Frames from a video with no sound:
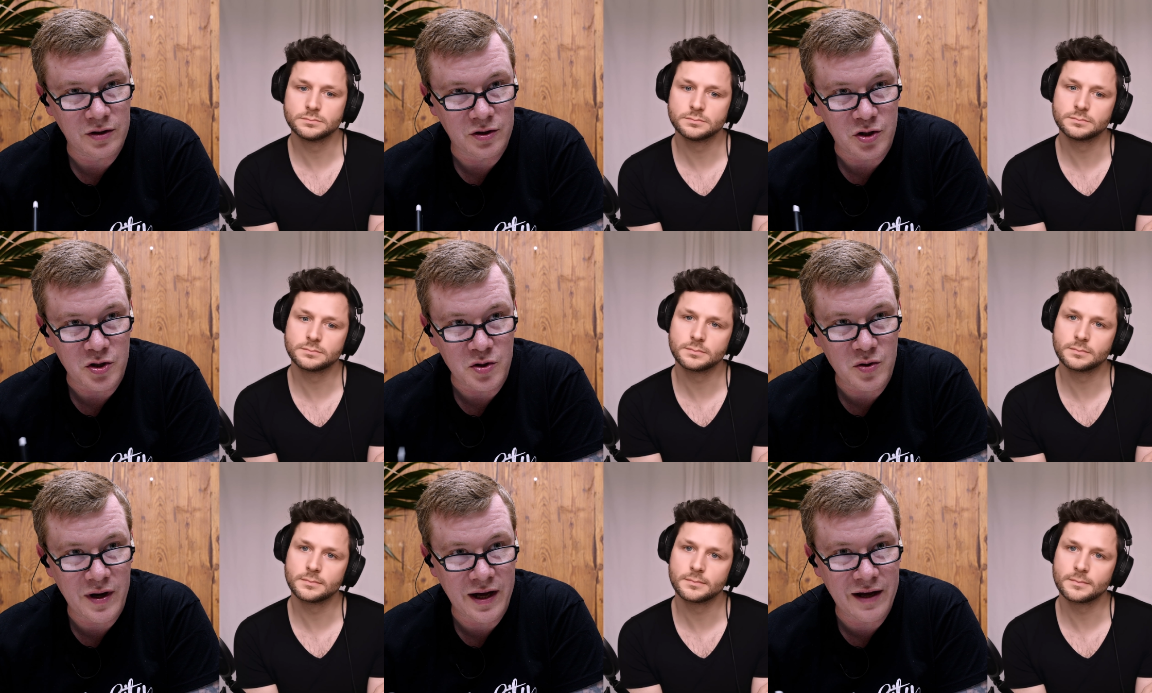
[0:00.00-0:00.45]

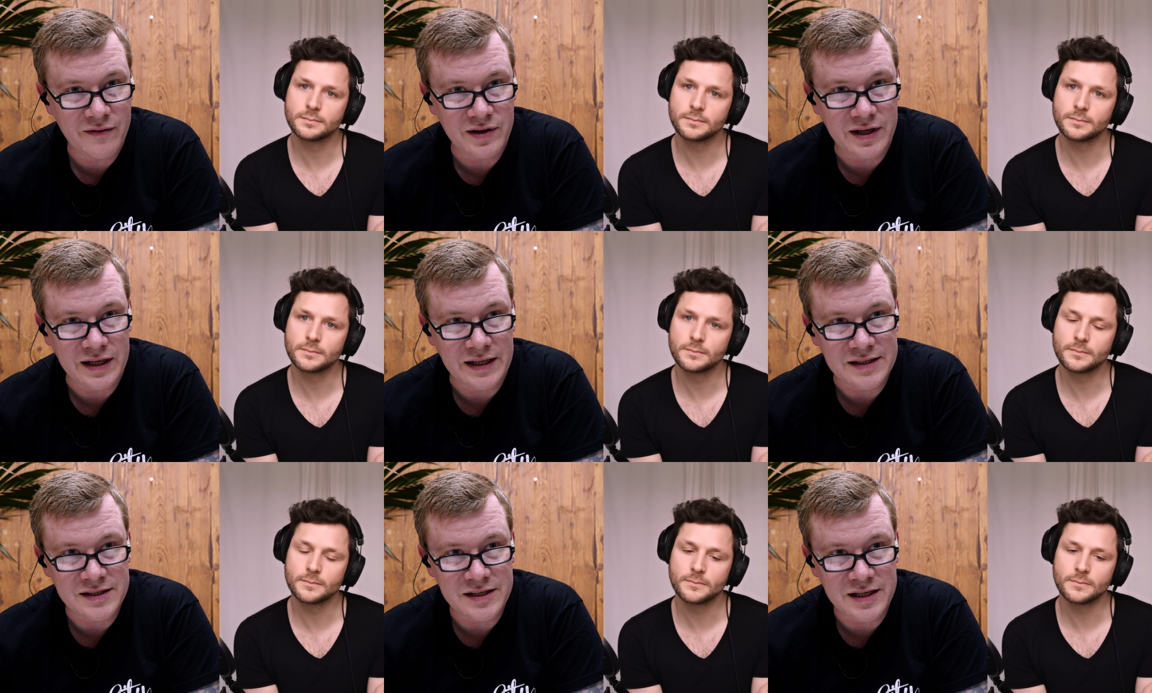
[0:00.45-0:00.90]
Speaker 1: do you have
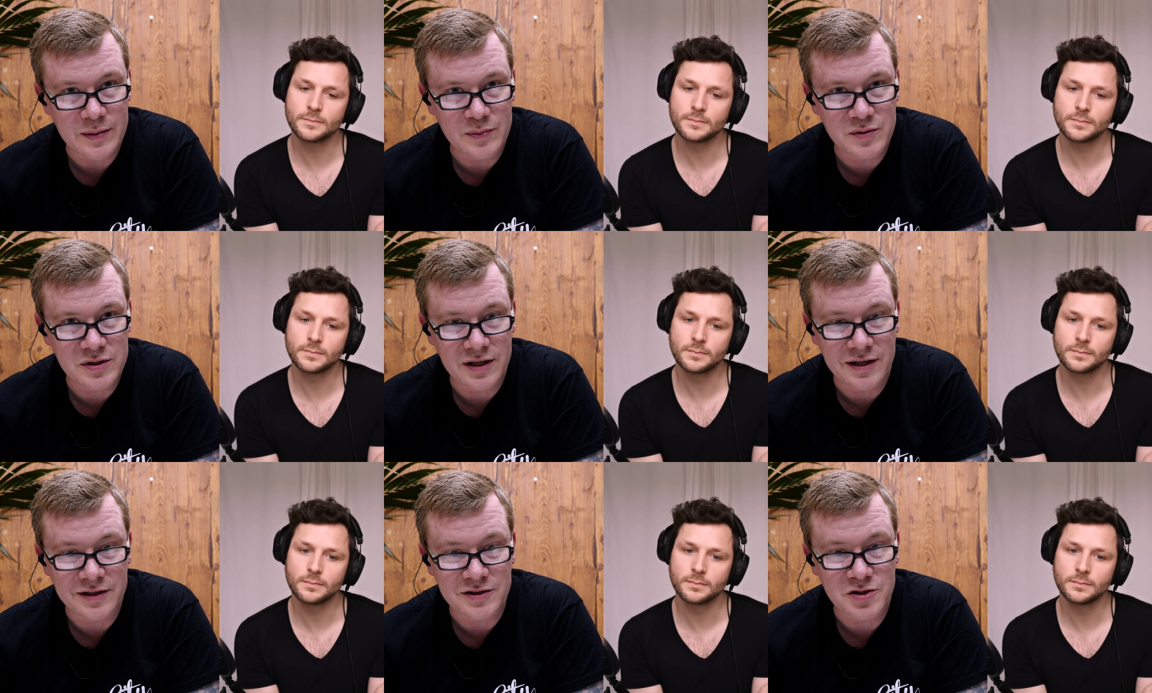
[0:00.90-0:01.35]
any
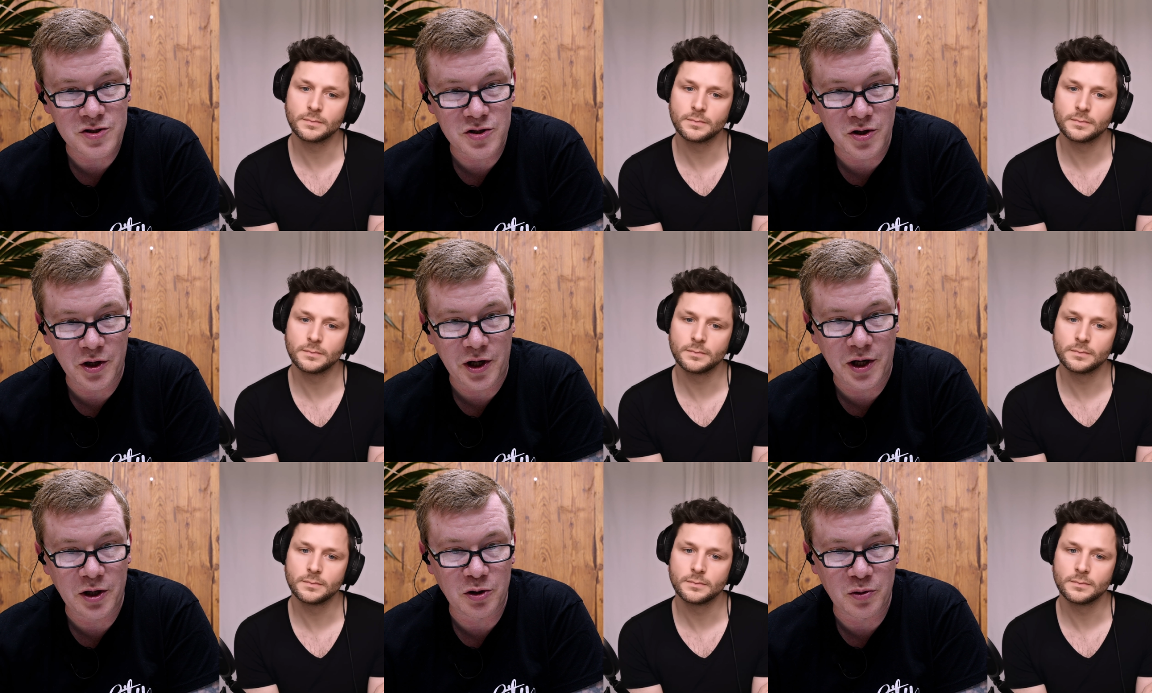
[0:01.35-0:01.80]
tips on
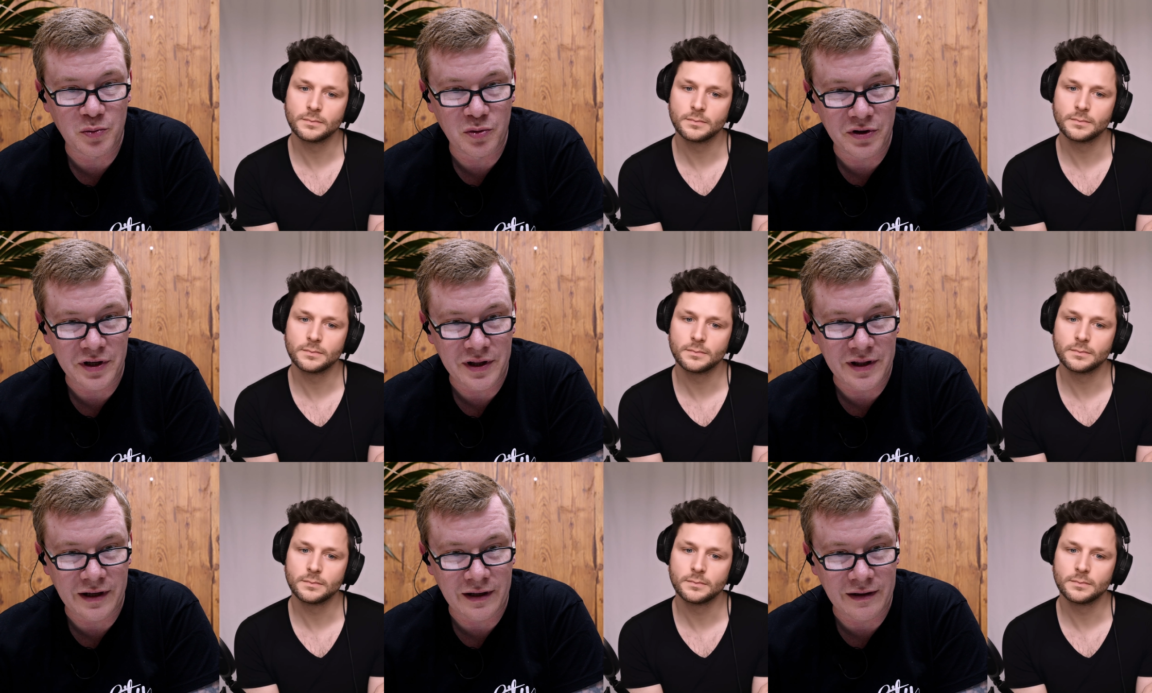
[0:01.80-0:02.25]
circular
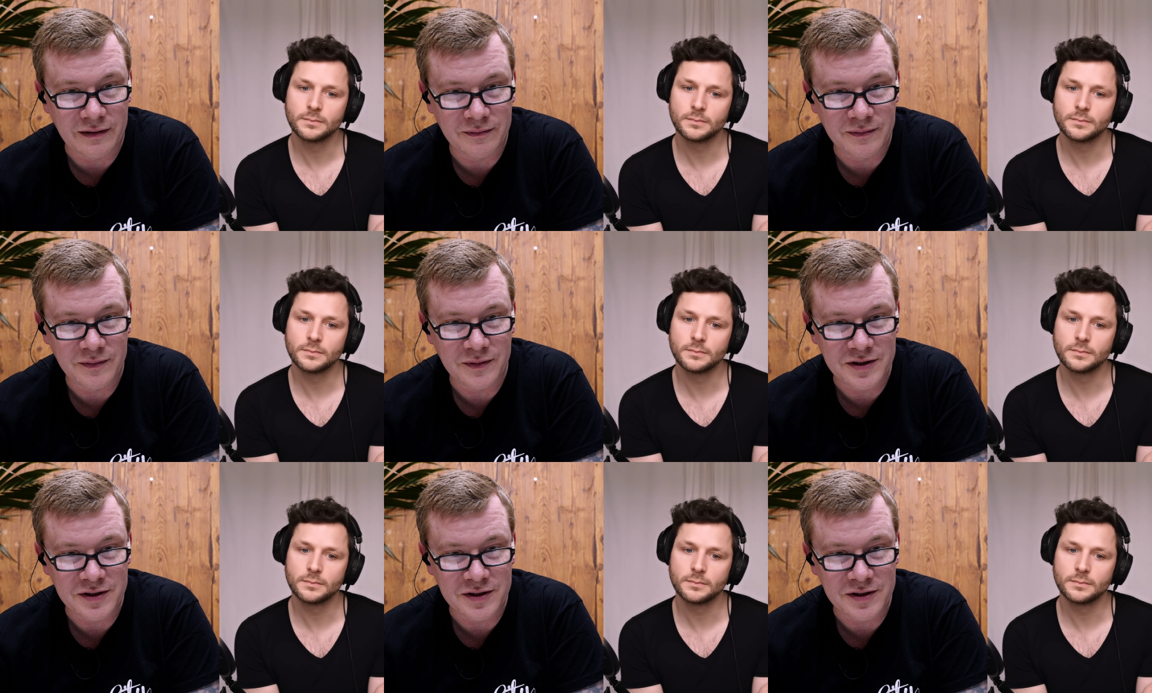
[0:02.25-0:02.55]
breathing?